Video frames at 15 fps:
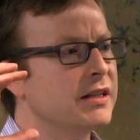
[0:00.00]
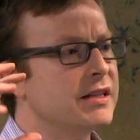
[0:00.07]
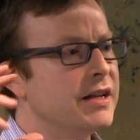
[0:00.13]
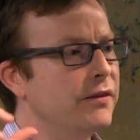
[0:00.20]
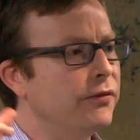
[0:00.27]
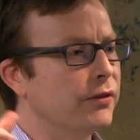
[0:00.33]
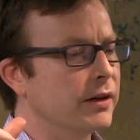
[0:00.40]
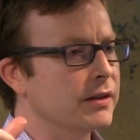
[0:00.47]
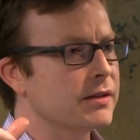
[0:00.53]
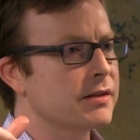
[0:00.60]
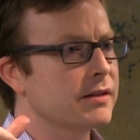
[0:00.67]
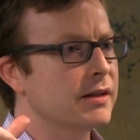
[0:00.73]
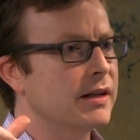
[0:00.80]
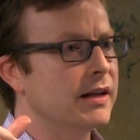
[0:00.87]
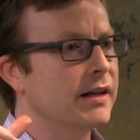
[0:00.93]

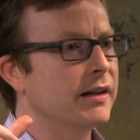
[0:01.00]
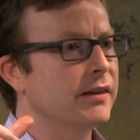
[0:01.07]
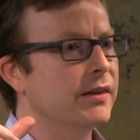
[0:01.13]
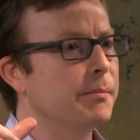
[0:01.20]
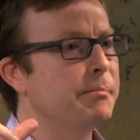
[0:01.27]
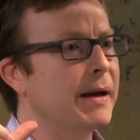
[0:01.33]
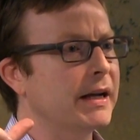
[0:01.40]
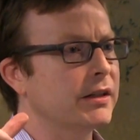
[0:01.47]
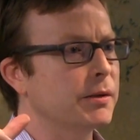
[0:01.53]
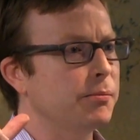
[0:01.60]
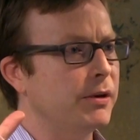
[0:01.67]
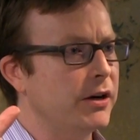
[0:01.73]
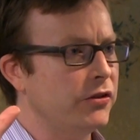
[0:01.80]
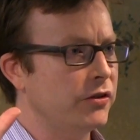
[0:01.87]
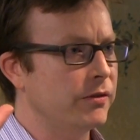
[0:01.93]
difference in the Beck
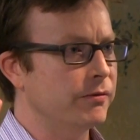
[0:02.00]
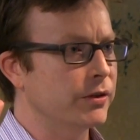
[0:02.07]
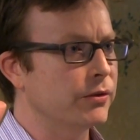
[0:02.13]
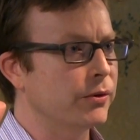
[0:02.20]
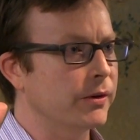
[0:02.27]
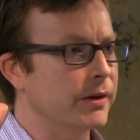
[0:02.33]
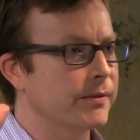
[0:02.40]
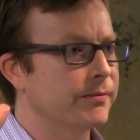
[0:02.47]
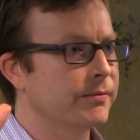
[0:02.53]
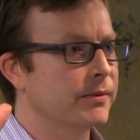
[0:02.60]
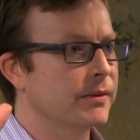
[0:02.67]
Depression Inventory.